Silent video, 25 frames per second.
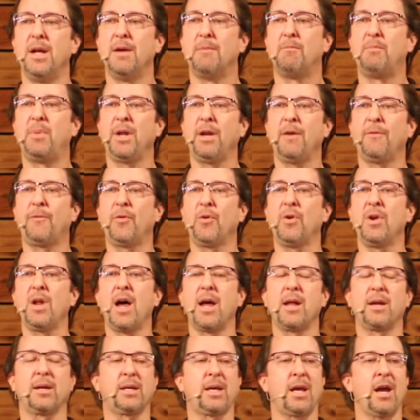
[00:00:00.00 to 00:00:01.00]
but if we're
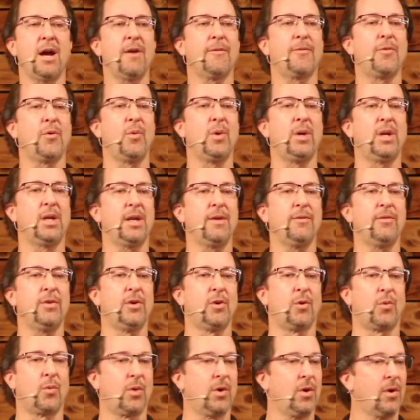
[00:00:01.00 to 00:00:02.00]
not careful, we live in
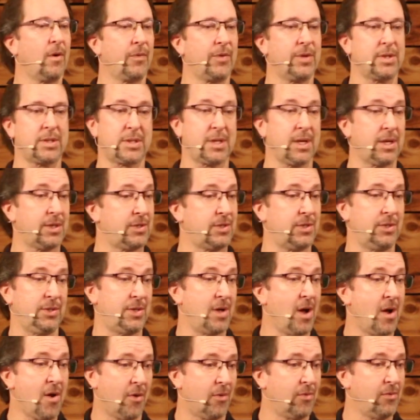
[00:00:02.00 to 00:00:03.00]
a world that says you
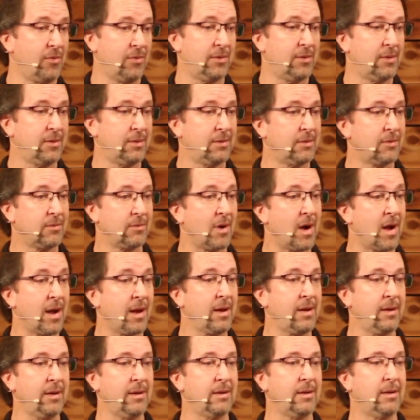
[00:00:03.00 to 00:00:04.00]
don't,
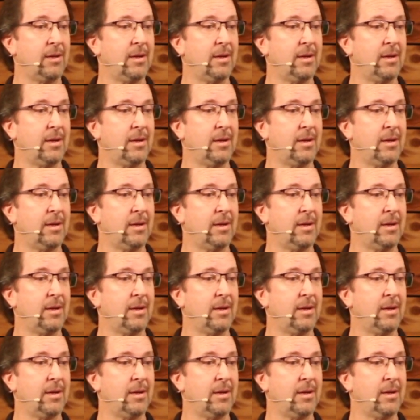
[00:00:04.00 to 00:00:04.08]
right?